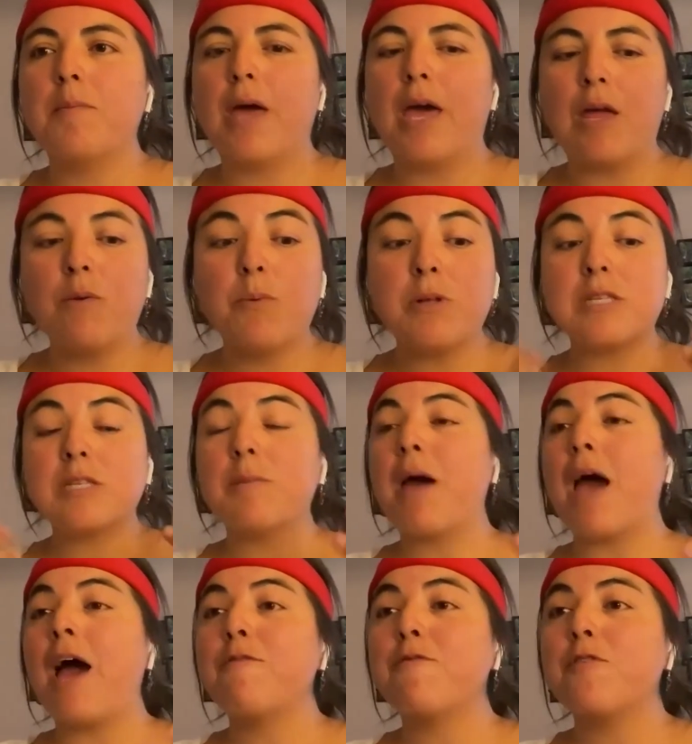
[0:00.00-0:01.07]
end with
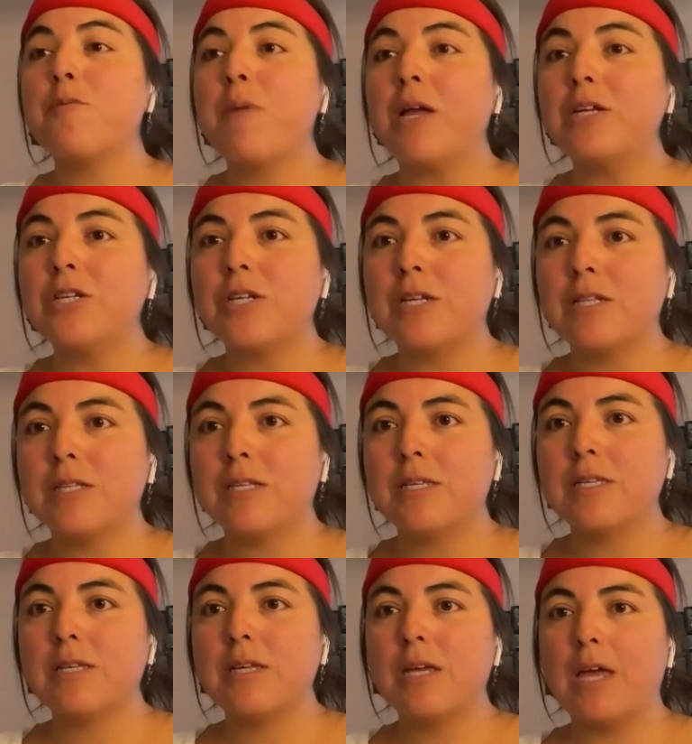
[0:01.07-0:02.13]
some
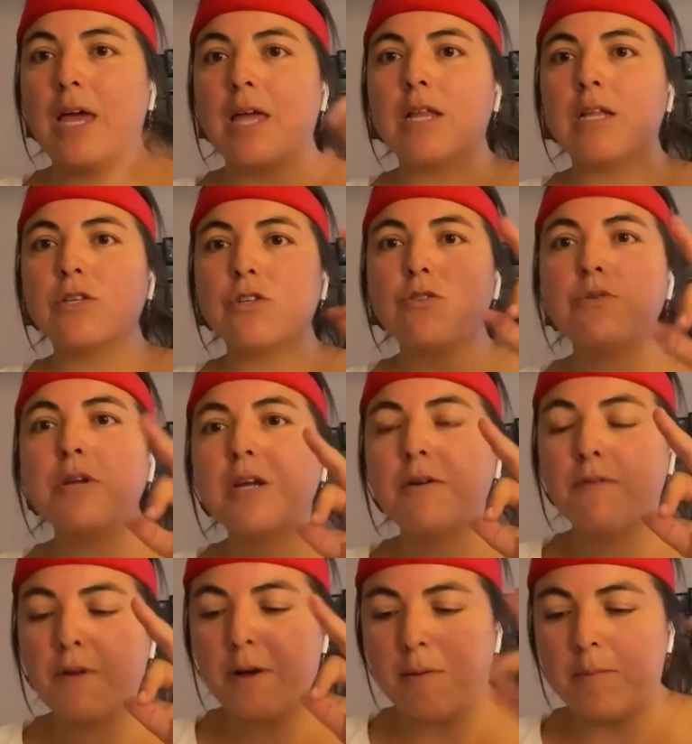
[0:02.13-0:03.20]
affirmations, and it's 3
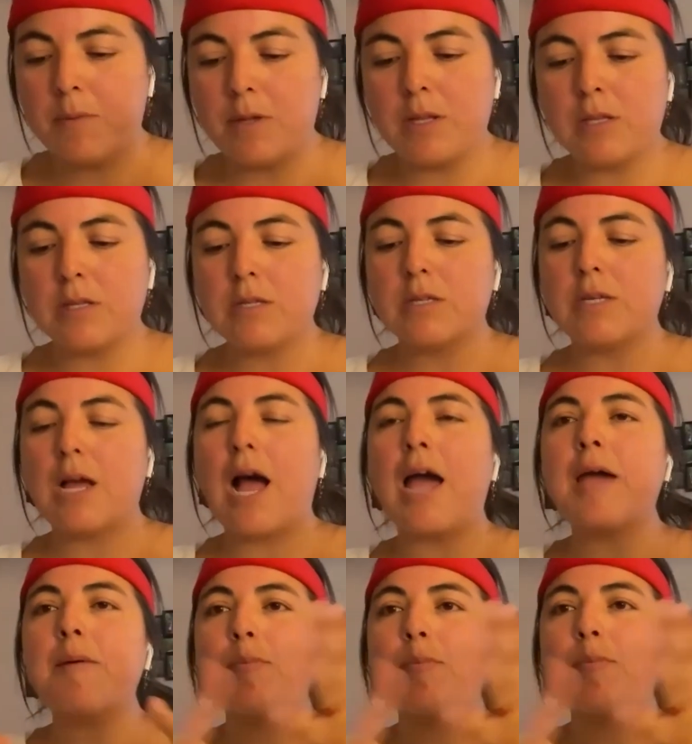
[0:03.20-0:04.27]
of them.
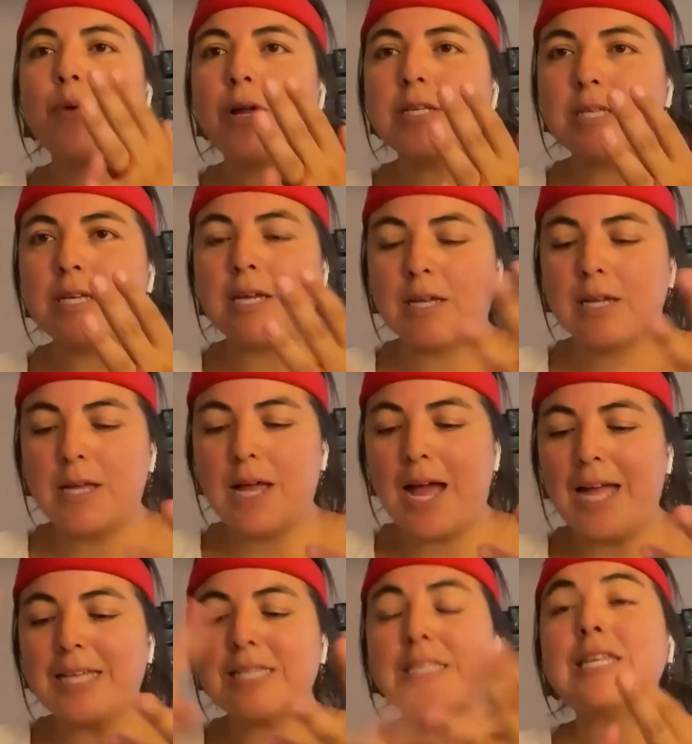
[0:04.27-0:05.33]
I am present,
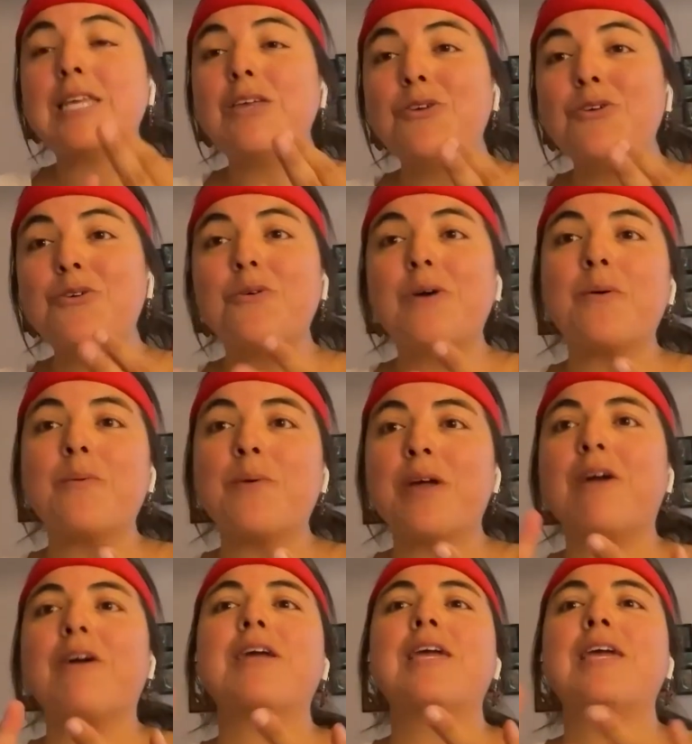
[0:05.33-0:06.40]
I see you, and we
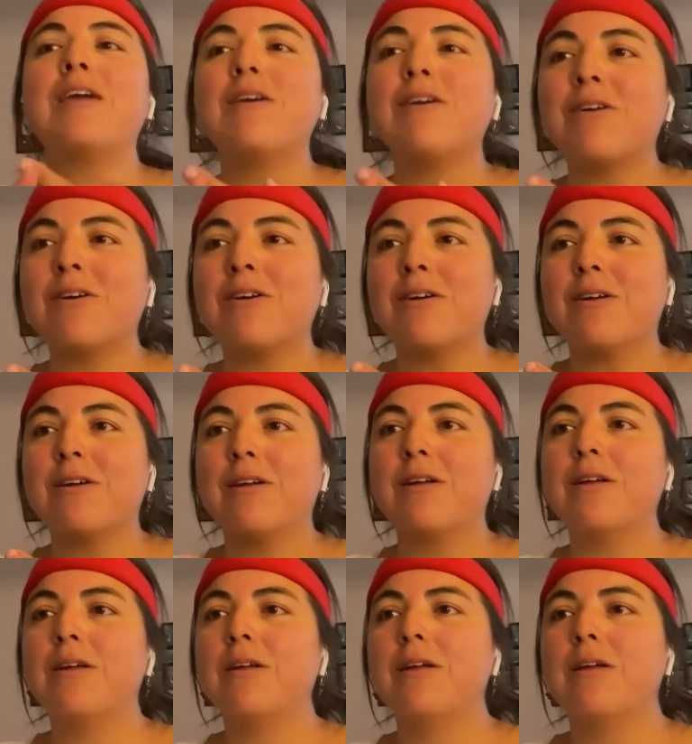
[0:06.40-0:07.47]
are here.
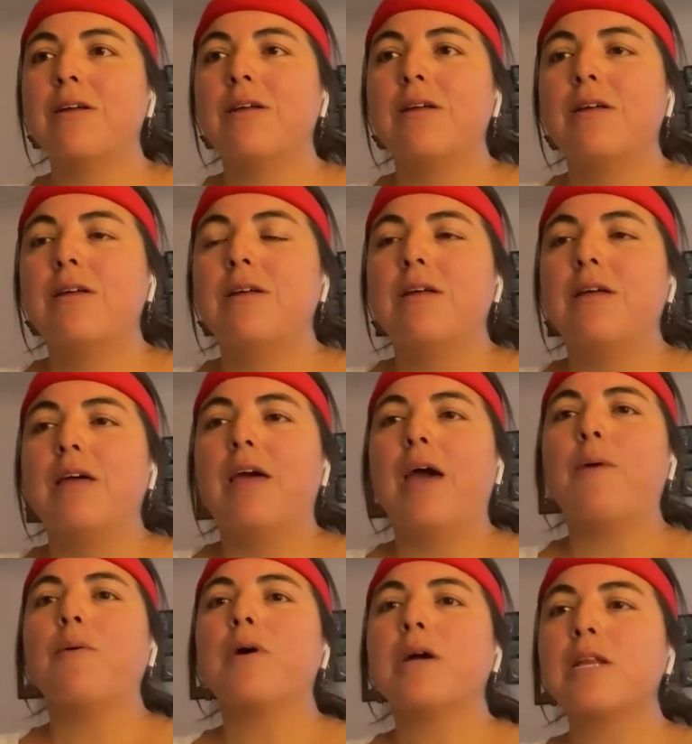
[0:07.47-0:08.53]

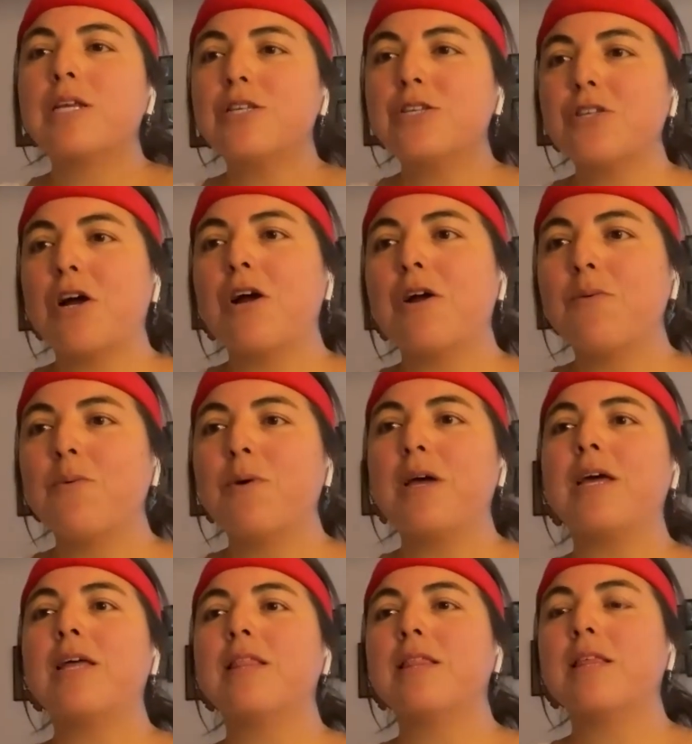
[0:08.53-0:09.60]
And we're gonna start
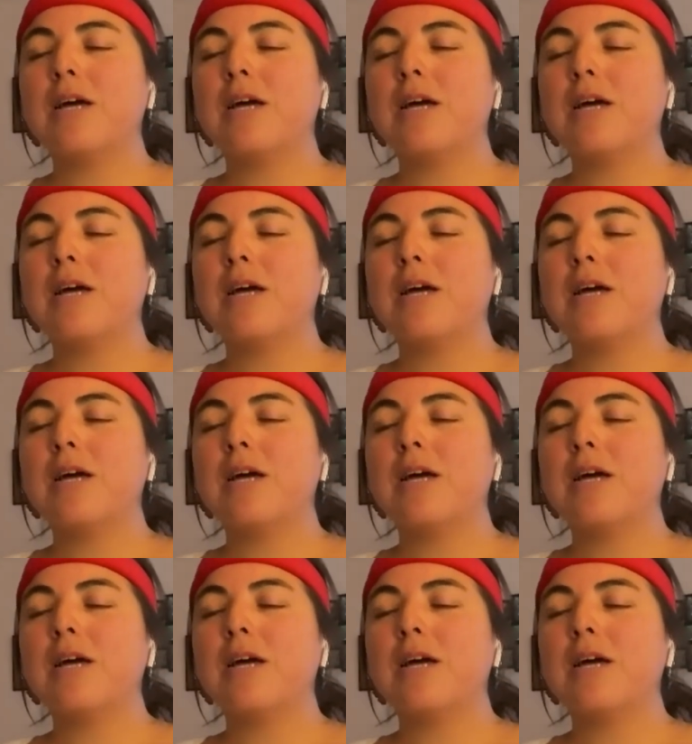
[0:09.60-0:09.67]
with